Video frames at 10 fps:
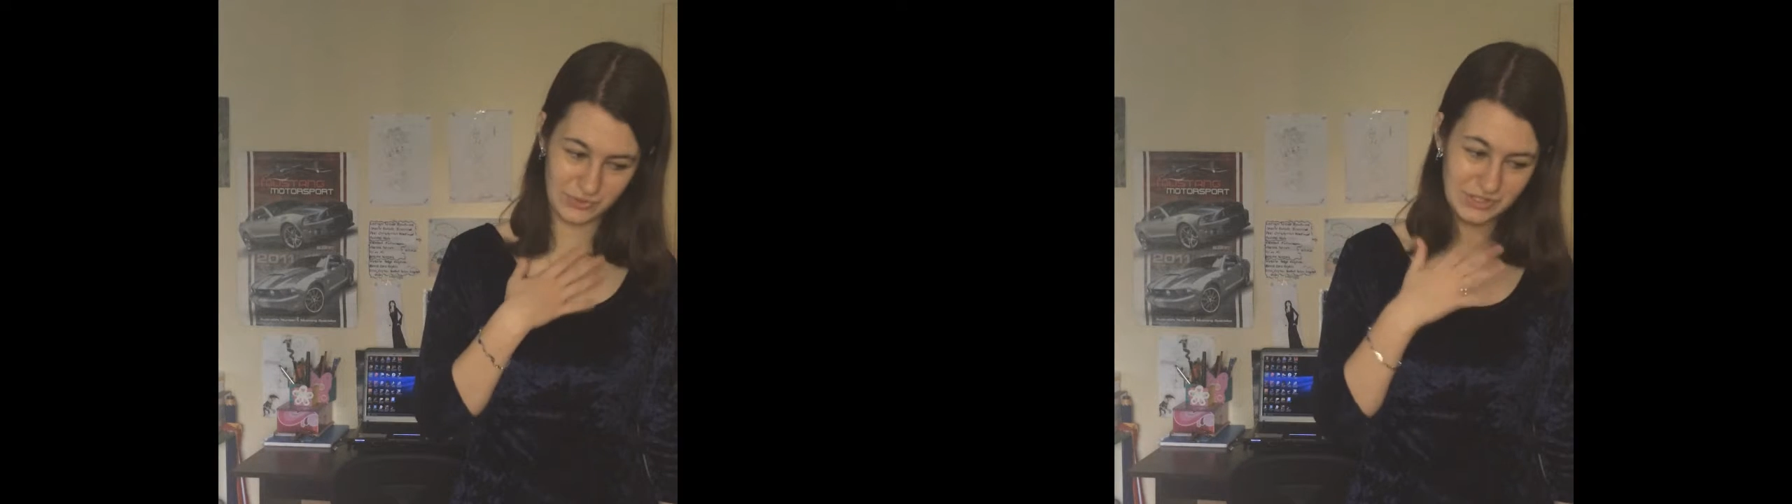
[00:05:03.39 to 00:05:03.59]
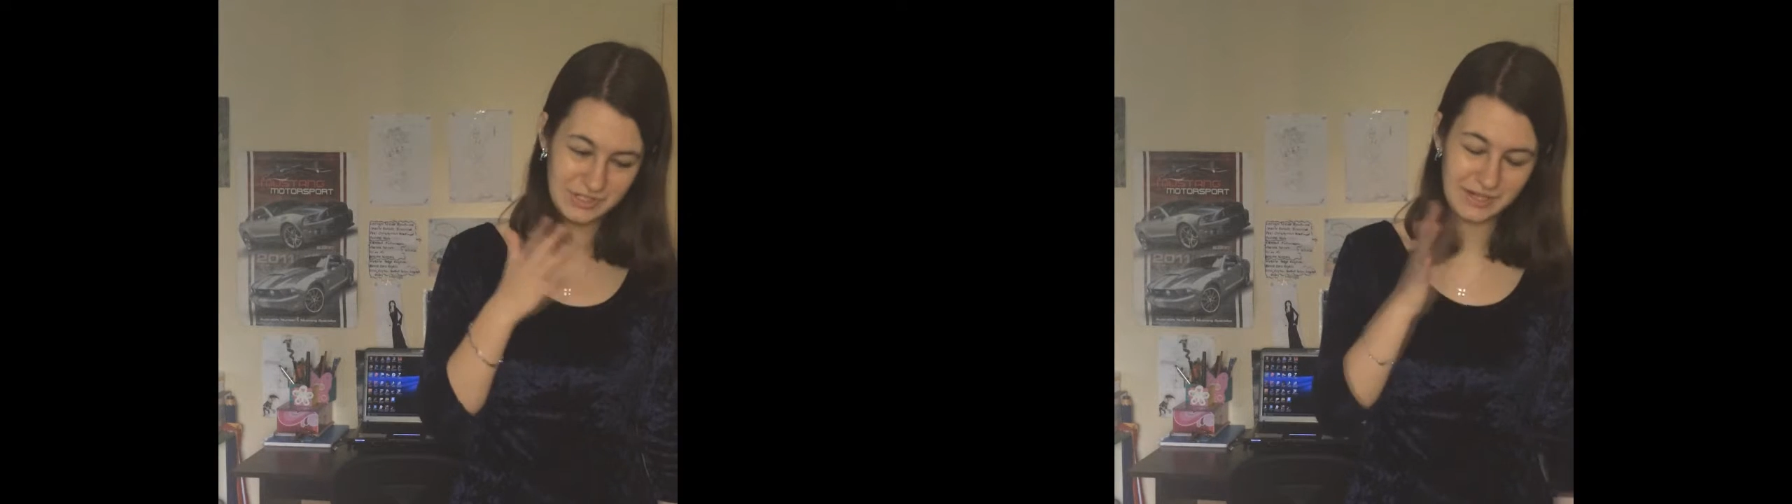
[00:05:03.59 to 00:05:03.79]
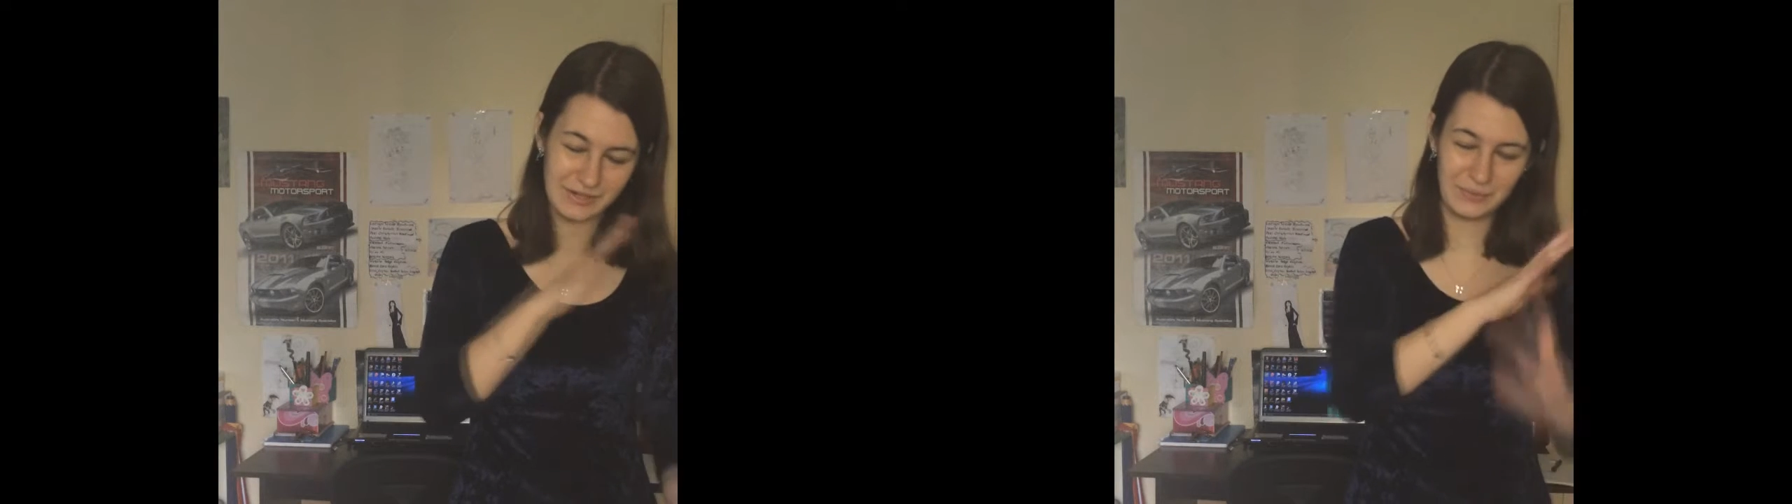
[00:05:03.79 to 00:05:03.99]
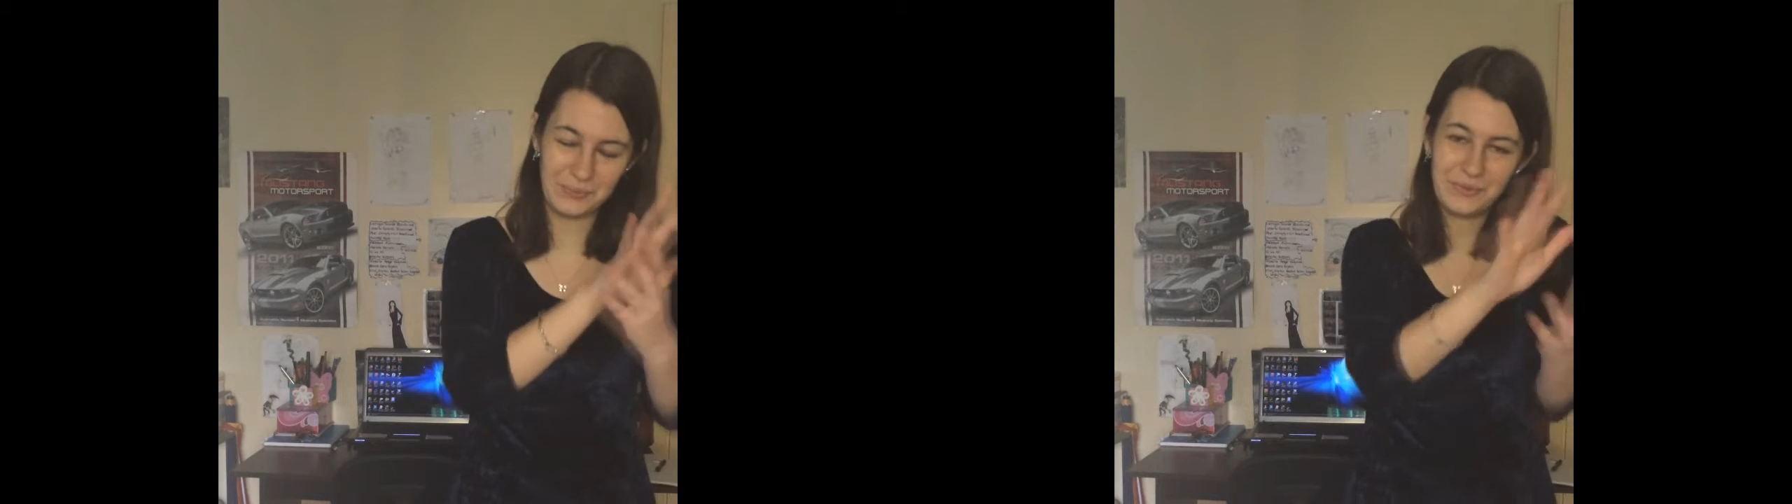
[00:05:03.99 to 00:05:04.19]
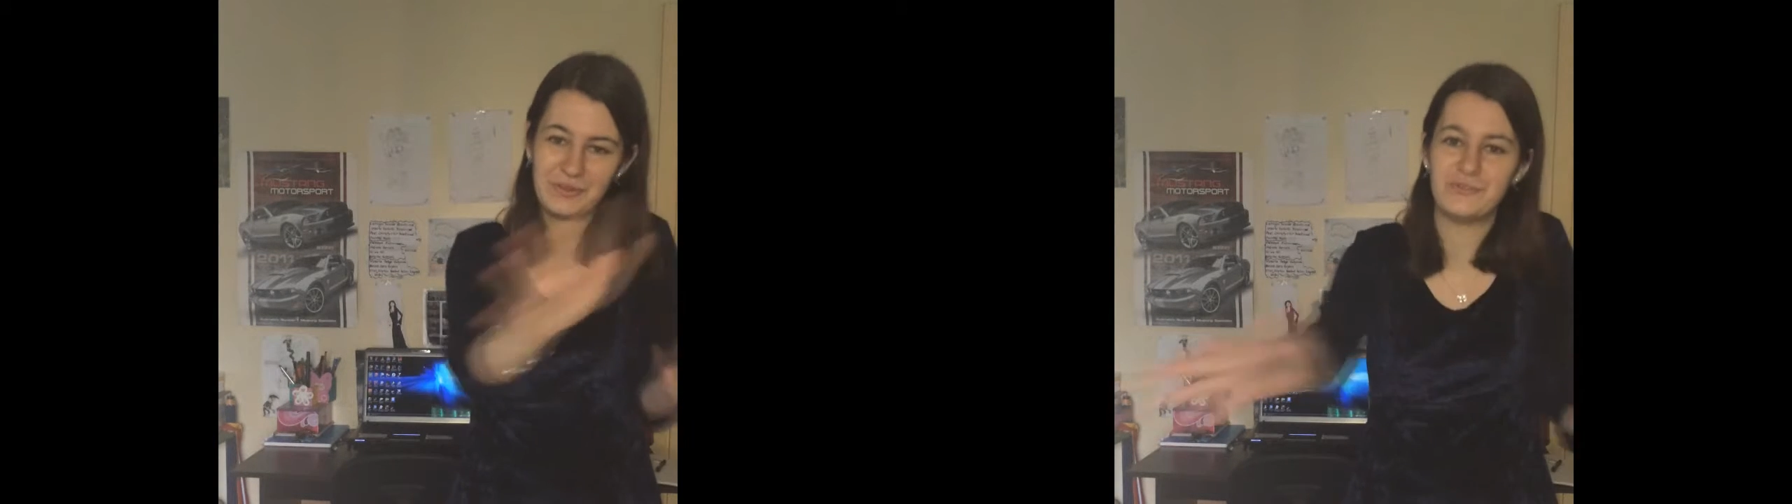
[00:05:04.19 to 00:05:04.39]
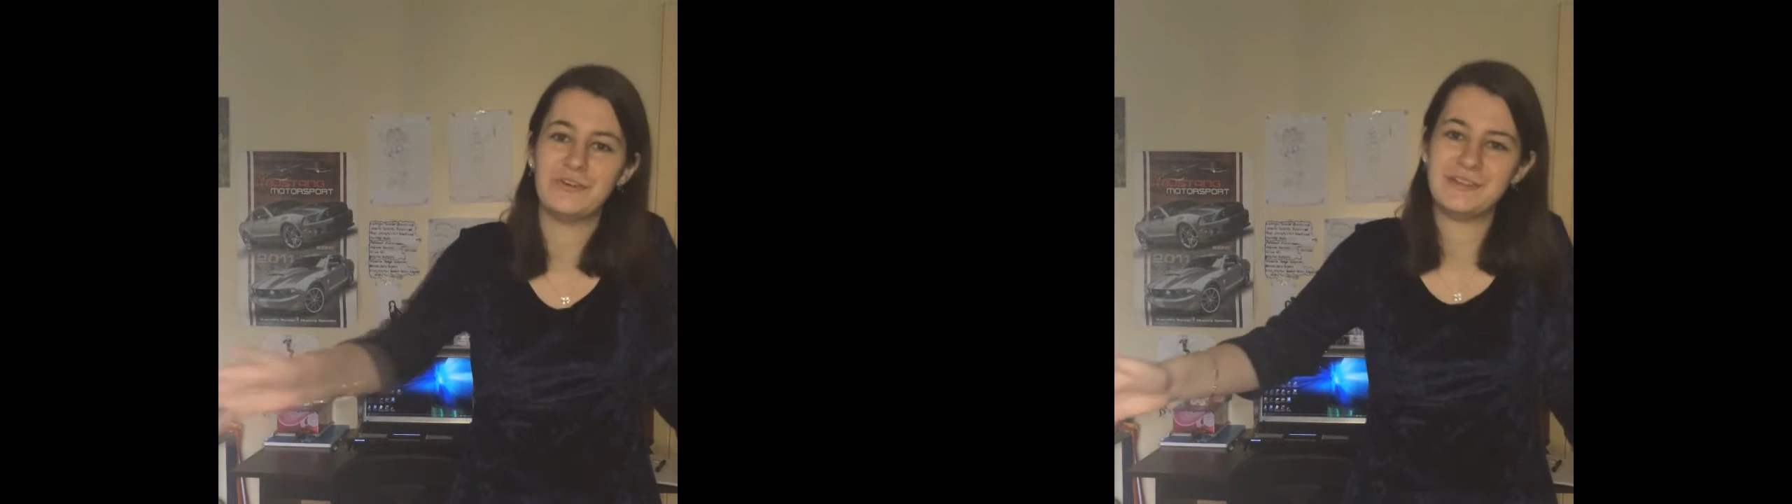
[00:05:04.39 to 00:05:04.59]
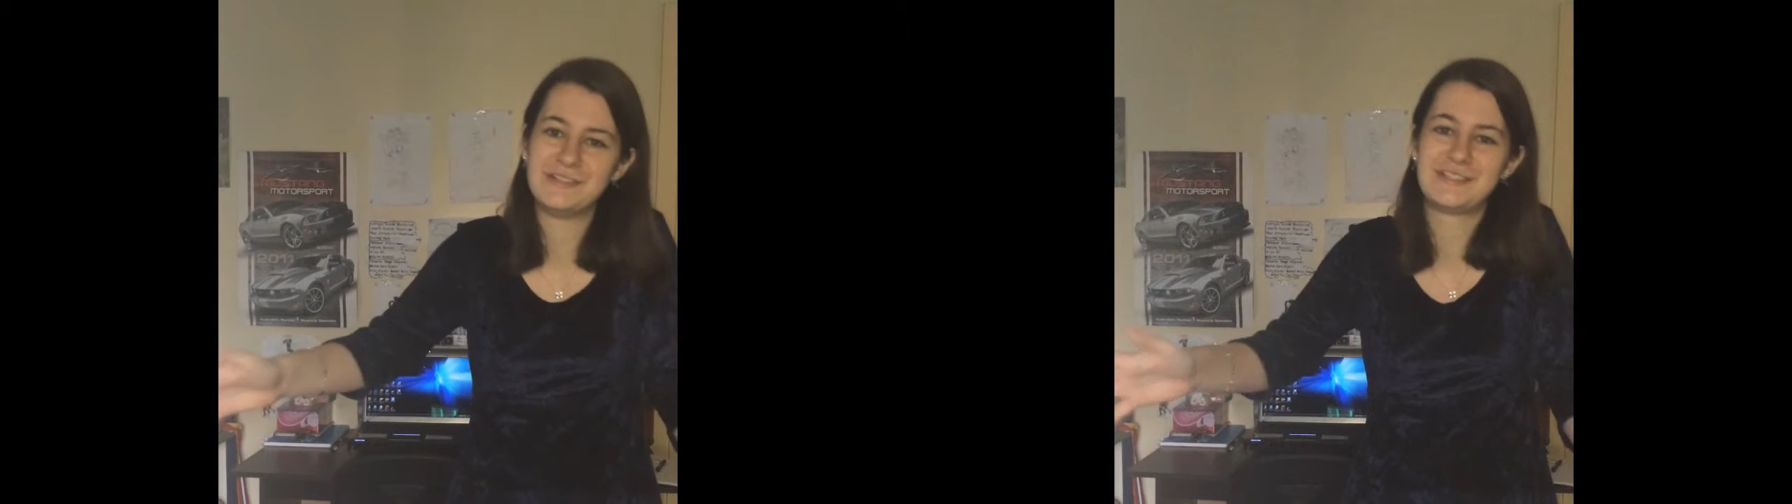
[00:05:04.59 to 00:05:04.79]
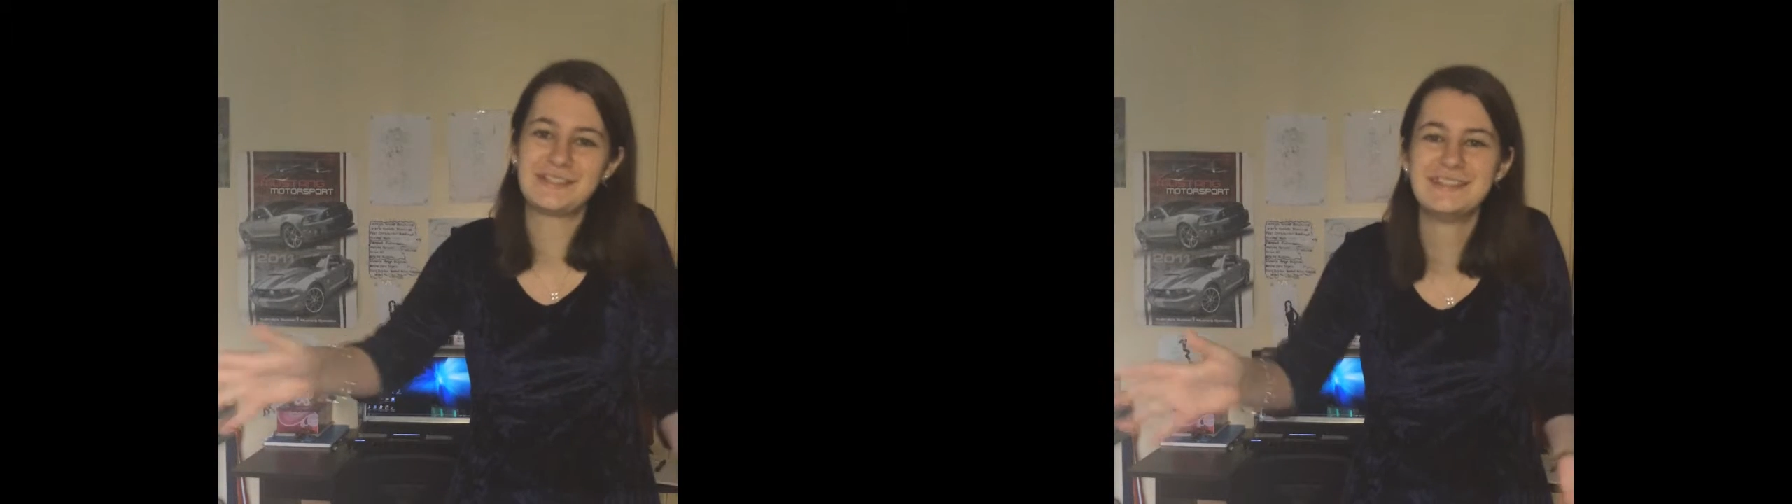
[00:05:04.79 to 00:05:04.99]
she done all of
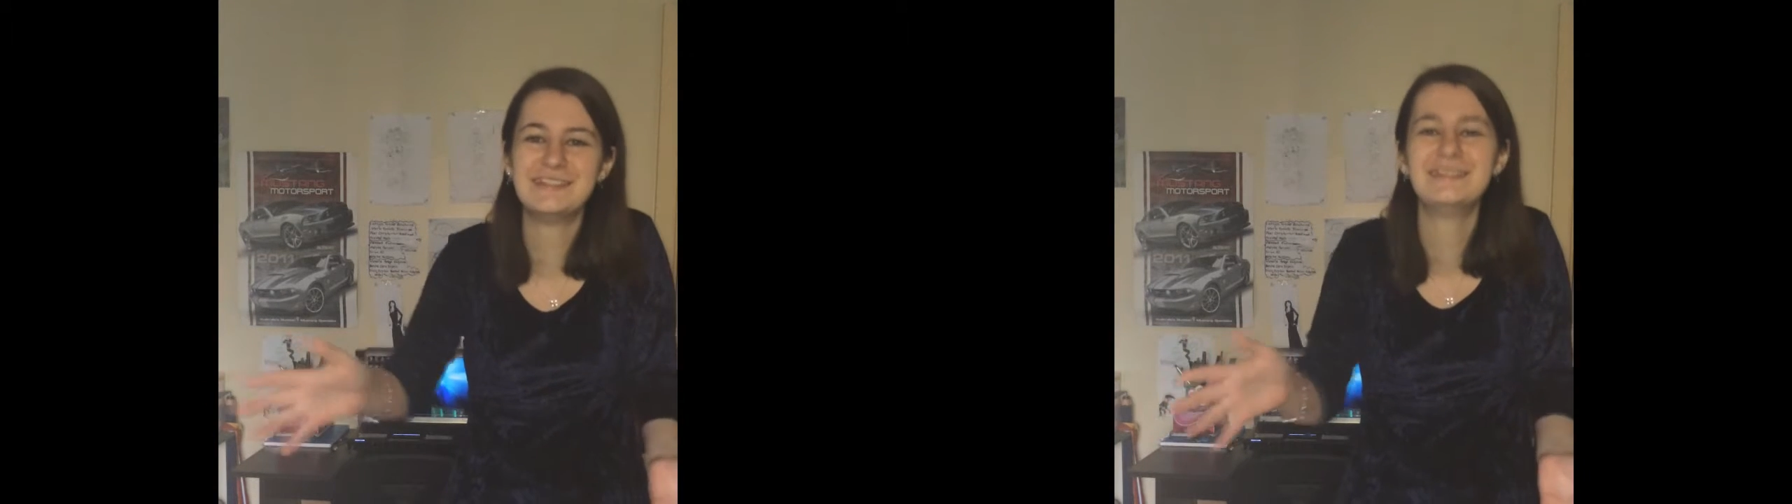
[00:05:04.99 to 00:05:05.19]
it.